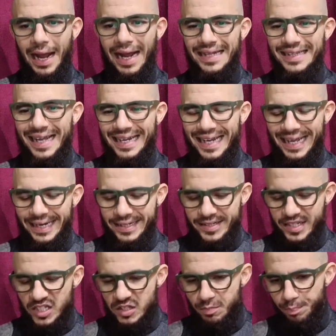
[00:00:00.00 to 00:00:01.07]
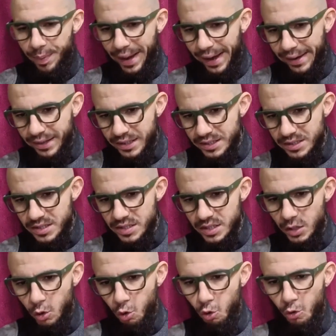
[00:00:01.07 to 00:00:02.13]
And then it is his
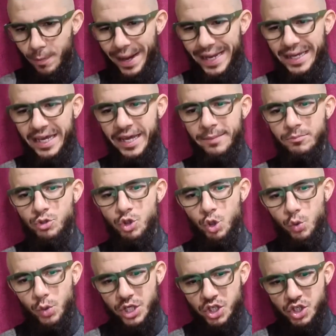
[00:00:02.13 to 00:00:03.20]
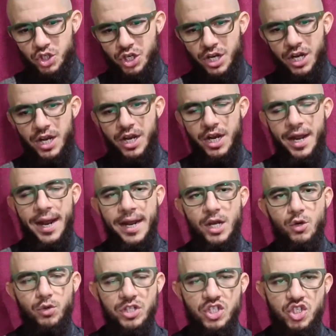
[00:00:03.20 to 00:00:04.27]
parents who make him Jewish,
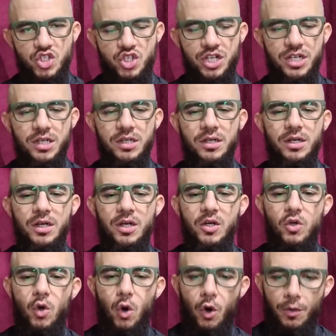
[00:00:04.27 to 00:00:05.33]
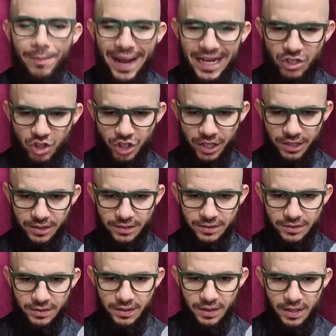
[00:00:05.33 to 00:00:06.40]
Christian, or Magian.
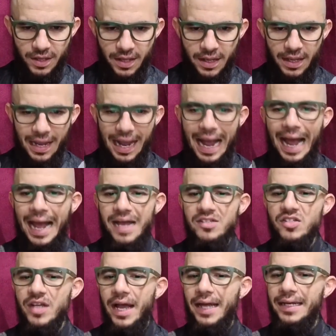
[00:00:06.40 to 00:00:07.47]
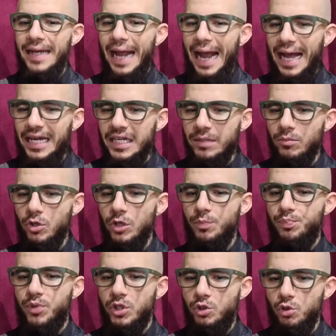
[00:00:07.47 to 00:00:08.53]
As an
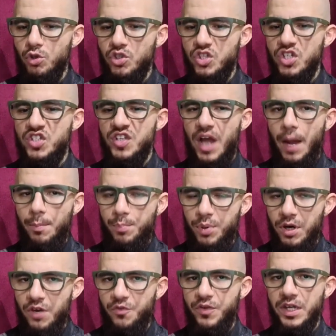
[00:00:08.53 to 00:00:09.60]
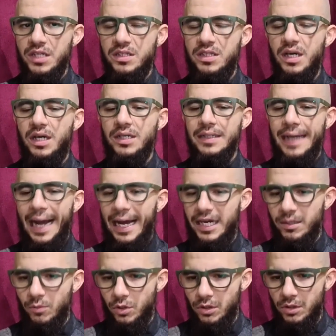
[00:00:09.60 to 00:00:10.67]
animal produces a perfect young
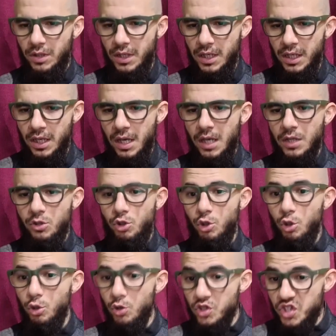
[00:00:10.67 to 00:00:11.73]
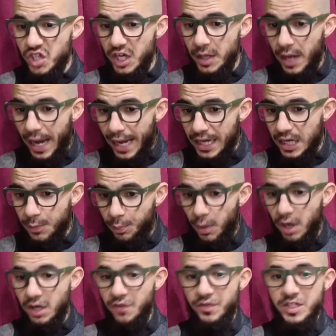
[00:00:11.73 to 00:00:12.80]
animal, do you see any
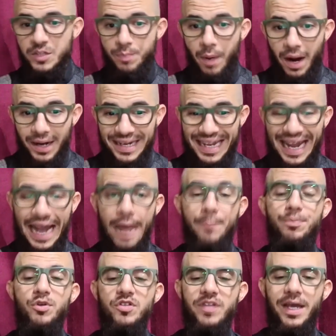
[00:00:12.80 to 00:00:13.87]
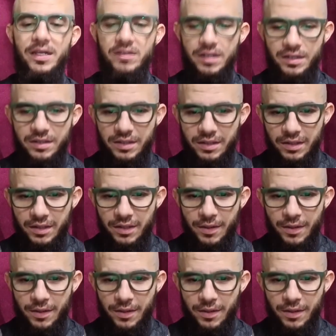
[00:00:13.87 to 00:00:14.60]
part of its body amputated?